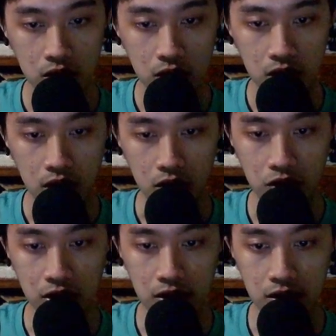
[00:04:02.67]

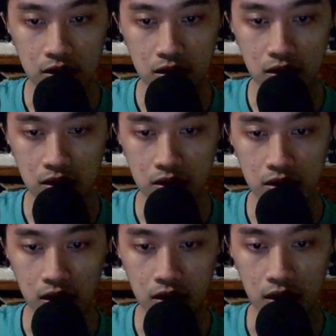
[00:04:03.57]
everything at
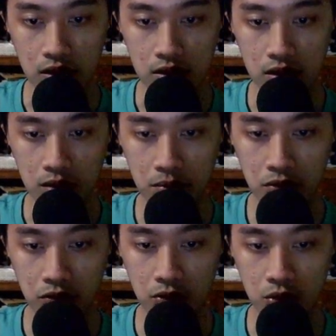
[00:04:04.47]
10 except
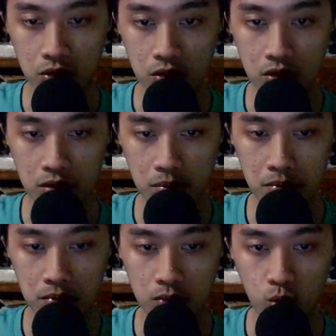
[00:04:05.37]
for
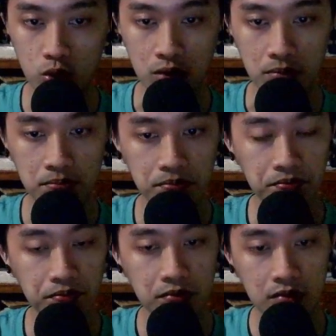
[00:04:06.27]
wood.
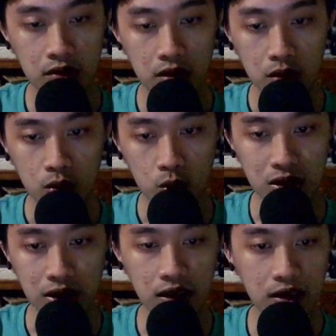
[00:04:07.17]
We
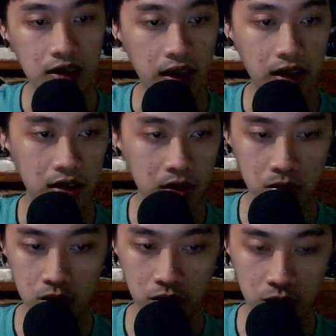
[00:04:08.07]
set it at a high
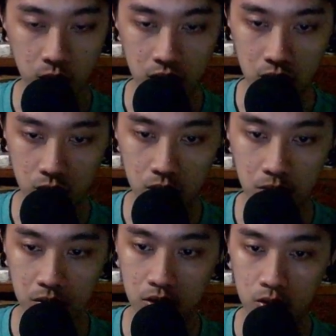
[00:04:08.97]
number of 22
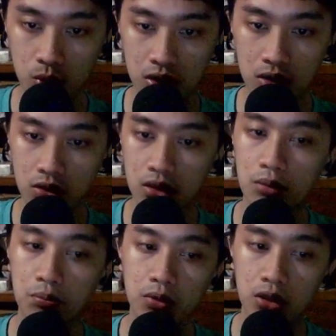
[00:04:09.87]
because we need
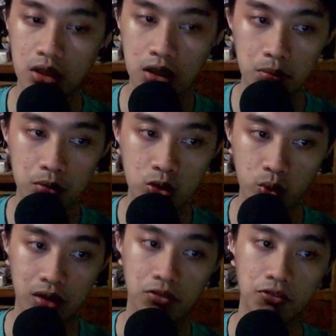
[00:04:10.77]
to keep
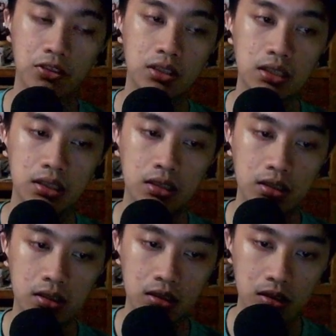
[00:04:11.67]
12,
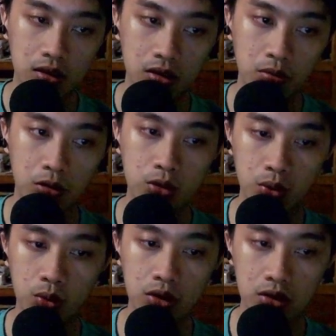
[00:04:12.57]
because we
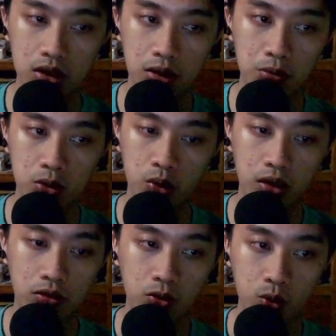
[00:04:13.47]
want to keep
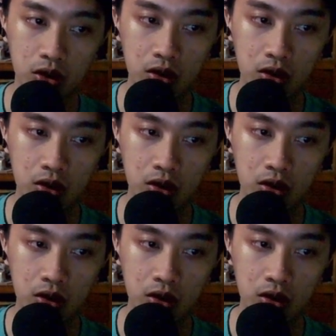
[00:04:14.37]
12 wood,